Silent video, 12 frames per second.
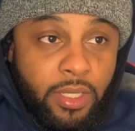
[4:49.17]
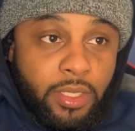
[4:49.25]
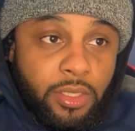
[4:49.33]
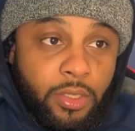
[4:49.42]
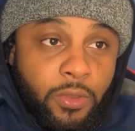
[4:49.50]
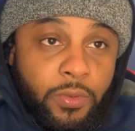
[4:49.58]

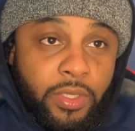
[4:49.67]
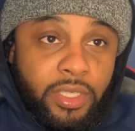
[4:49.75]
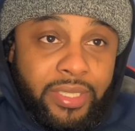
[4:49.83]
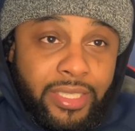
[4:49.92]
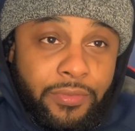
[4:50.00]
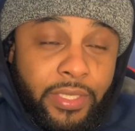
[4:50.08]
So for the
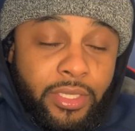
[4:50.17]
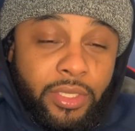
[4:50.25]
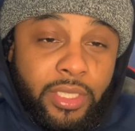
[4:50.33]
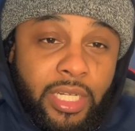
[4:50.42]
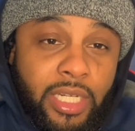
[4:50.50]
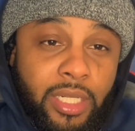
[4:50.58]
six-figure
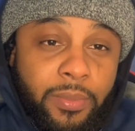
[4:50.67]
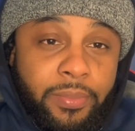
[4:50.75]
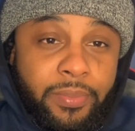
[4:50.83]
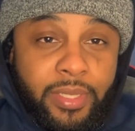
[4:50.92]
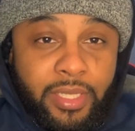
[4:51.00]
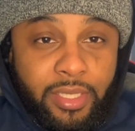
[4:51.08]
job,
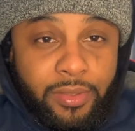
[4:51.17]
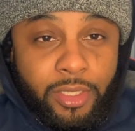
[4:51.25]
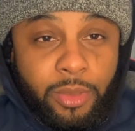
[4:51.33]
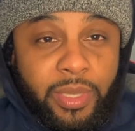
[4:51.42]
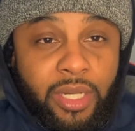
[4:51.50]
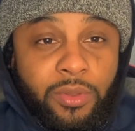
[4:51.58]
it was
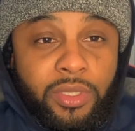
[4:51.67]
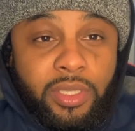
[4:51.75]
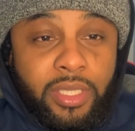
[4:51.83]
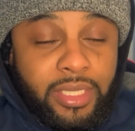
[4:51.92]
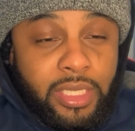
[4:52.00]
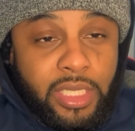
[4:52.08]
about
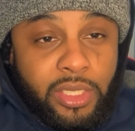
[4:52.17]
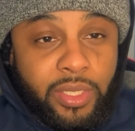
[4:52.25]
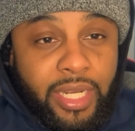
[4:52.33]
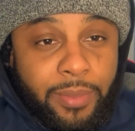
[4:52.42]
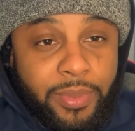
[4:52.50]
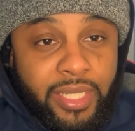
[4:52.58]
600
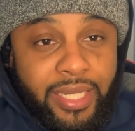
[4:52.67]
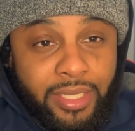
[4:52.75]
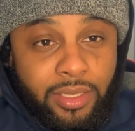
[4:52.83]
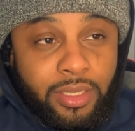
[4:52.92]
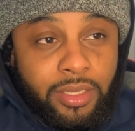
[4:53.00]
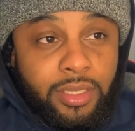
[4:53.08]

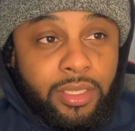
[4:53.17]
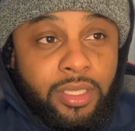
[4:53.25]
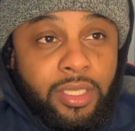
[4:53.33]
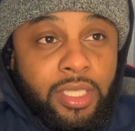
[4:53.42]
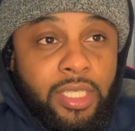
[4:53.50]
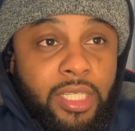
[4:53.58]
applications.
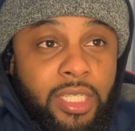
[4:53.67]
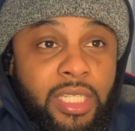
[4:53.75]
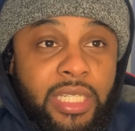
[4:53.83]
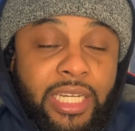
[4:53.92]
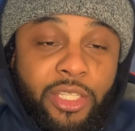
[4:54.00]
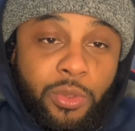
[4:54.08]

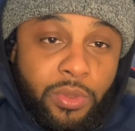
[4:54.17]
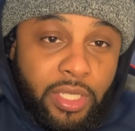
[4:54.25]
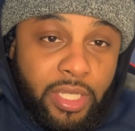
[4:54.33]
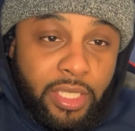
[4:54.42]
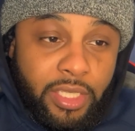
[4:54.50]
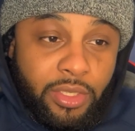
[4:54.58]
Now you
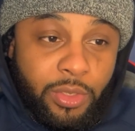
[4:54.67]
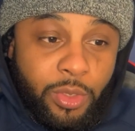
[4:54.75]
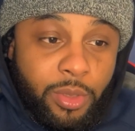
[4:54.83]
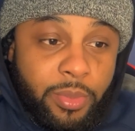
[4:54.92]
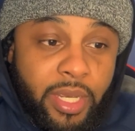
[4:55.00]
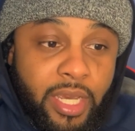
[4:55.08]
think and do the
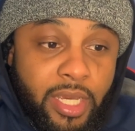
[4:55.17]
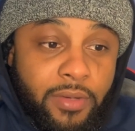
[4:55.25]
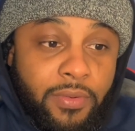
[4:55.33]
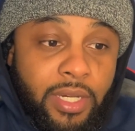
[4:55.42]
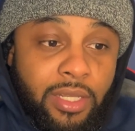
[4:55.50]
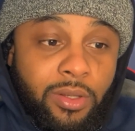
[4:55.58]
math
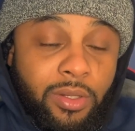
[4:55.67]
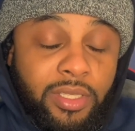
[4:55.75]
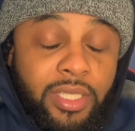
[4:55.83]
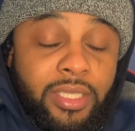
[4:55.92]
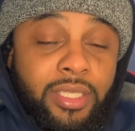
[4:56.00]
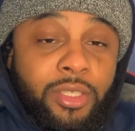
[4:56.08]
how long it
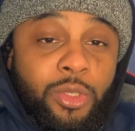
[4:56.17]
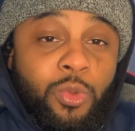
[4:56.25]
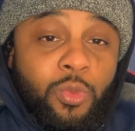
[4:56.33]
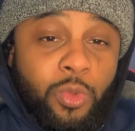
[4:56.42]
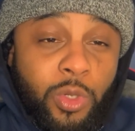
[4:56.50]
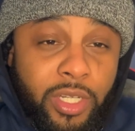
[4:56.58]
takes to do
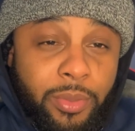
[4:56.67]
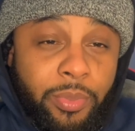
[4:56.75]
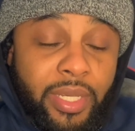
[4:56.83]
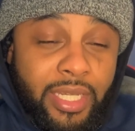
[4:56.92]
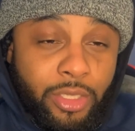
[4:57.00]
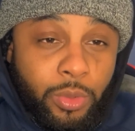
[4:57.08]
one
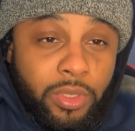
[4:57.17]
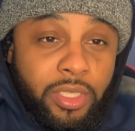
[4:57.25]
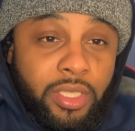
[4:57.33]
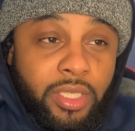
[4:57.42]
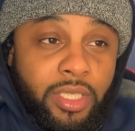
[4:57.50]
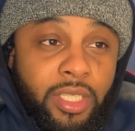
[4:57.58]
manually.
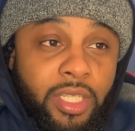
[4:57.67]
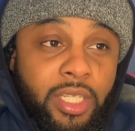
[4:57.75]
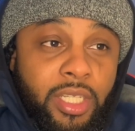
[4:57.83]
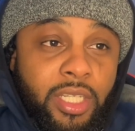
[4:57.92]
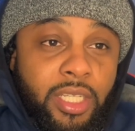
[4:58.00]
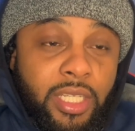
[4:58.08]

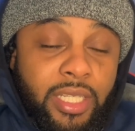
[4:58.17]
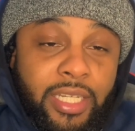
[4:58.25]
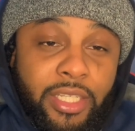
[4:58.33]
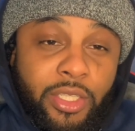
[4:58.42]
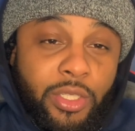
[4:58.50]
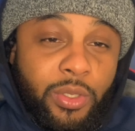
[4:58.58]

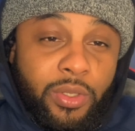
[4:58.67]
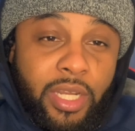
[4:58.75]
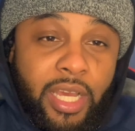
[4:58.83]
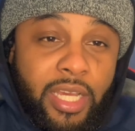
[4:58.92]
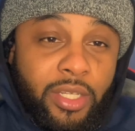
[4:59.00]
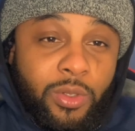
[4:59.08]
Like, you're
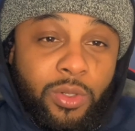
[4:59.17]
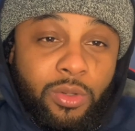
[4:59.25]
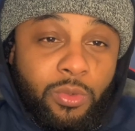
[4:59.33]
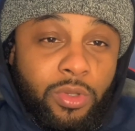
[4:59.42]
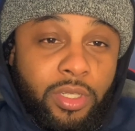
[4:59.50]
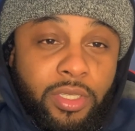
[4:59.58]
not going to
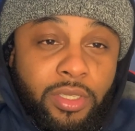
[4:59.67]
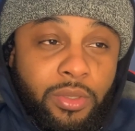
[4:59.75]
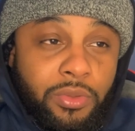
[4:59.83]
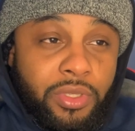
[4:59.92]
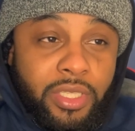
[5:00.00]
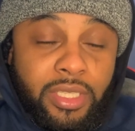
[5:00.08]
want to do
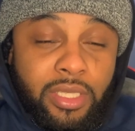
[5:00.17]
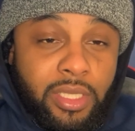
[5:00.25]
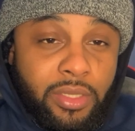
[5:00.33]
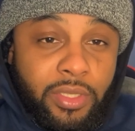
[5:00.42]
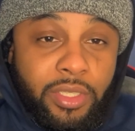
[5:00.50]
600.